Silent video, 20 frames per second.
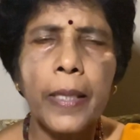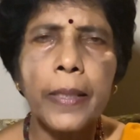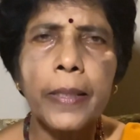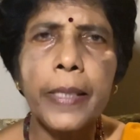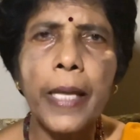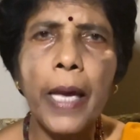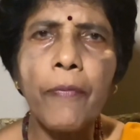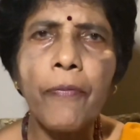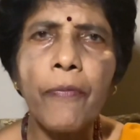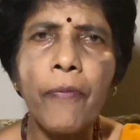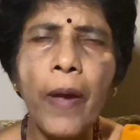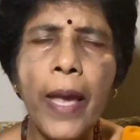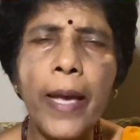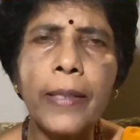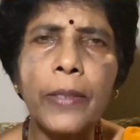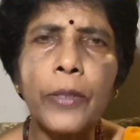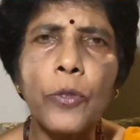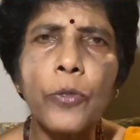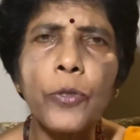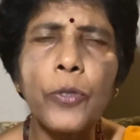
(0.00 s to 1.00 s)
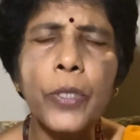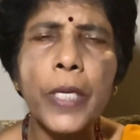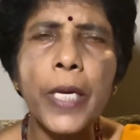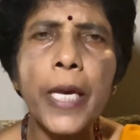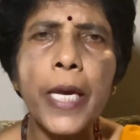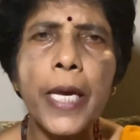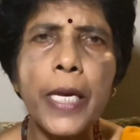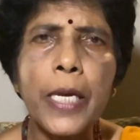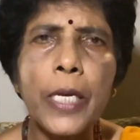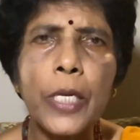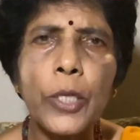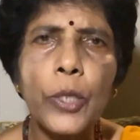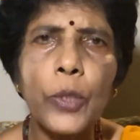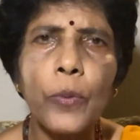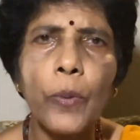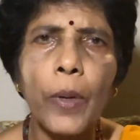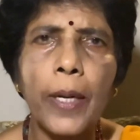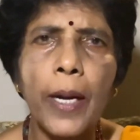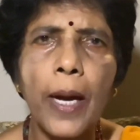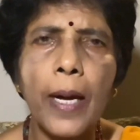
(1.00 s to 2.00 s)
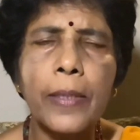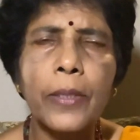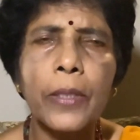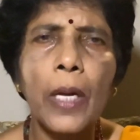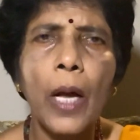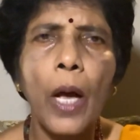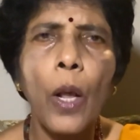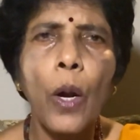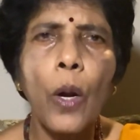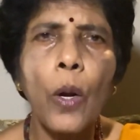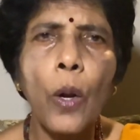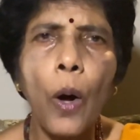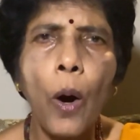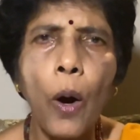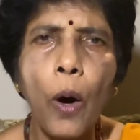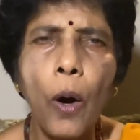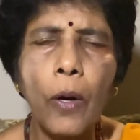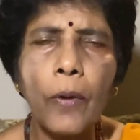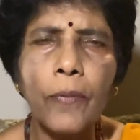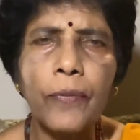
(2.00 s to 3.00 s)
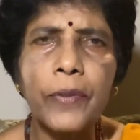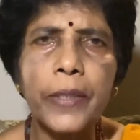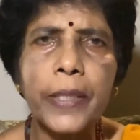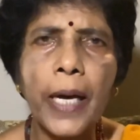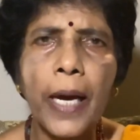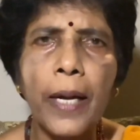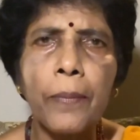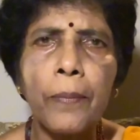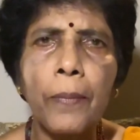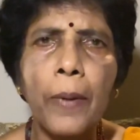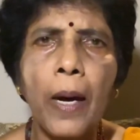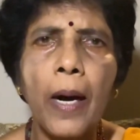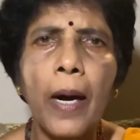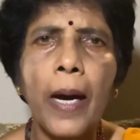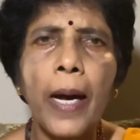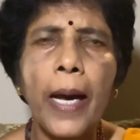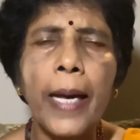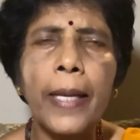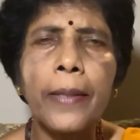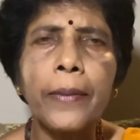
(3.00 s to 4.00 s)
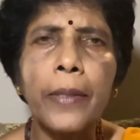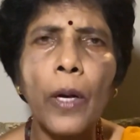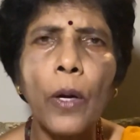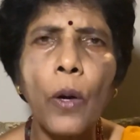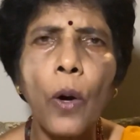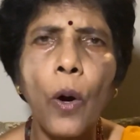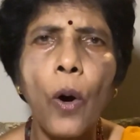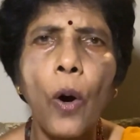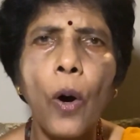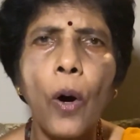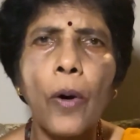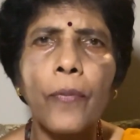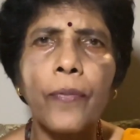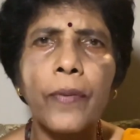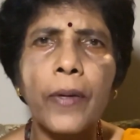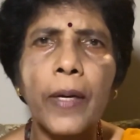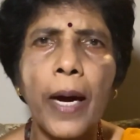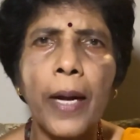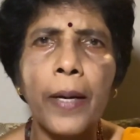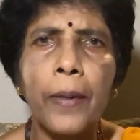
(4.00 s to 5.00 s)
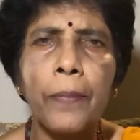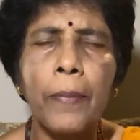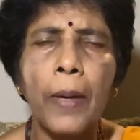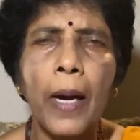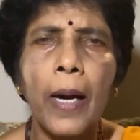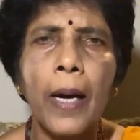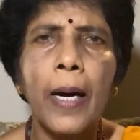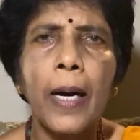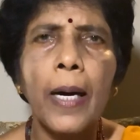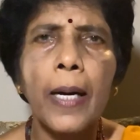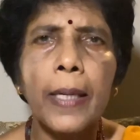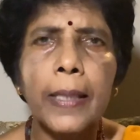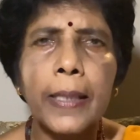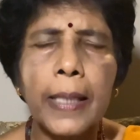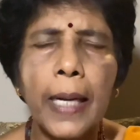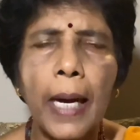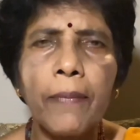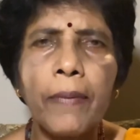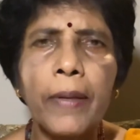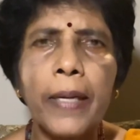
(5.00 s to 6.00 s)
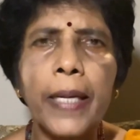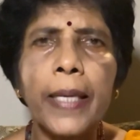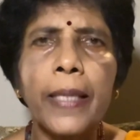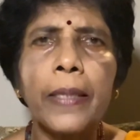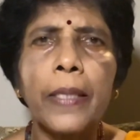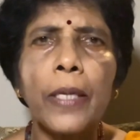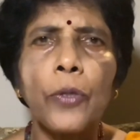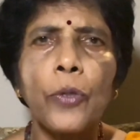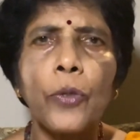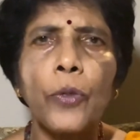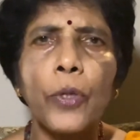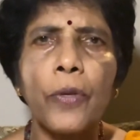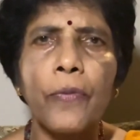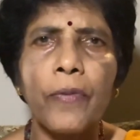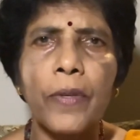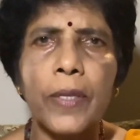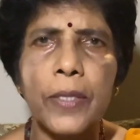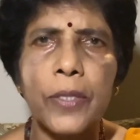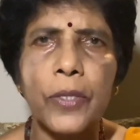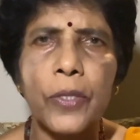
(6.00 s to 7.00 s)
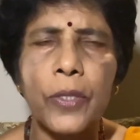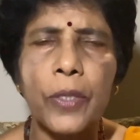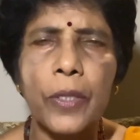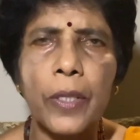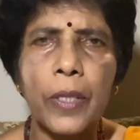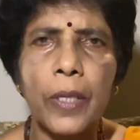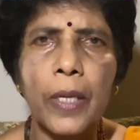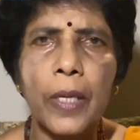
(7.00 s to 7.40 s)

They fail to see Ishvara's law of dharma and the law of karma governing the universe.